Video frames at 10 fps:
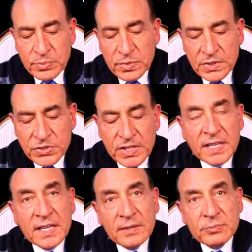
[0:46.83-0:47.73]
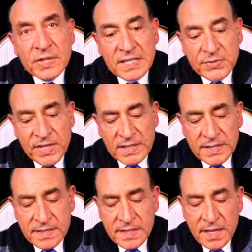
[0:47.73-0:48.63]
shrink and press
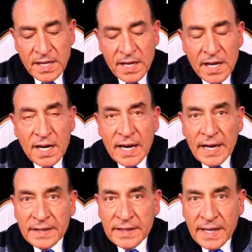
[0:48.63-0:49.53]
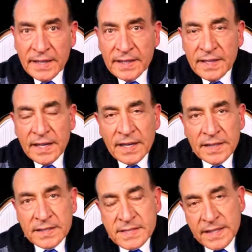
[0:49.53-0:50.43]
fits, and
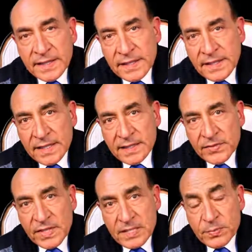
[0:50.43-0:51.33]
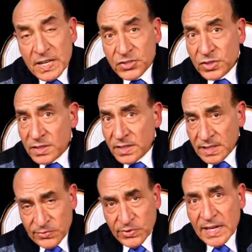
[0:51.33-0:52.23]
then study the interface pressure
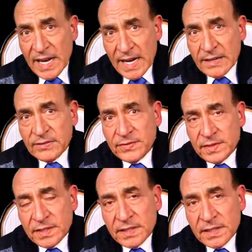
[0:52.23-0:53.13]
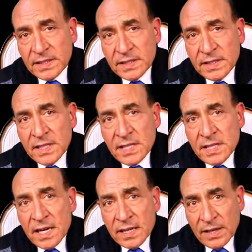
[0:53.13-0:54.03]
if we have
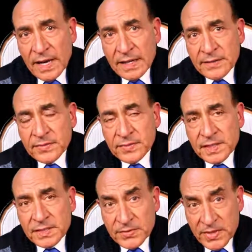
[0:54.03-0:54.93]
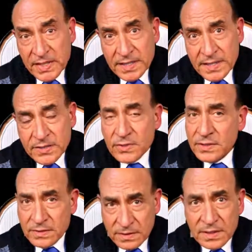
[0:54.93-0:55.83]
a lot of interference
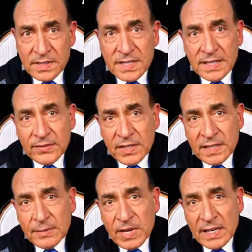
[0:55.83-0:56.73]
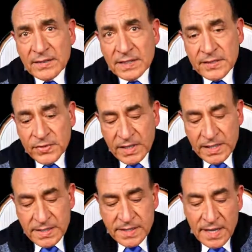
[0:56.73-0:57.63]
or a significant amount of
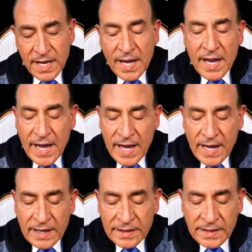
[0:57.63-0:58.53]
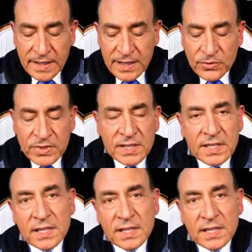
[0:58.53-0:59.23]
interference, and we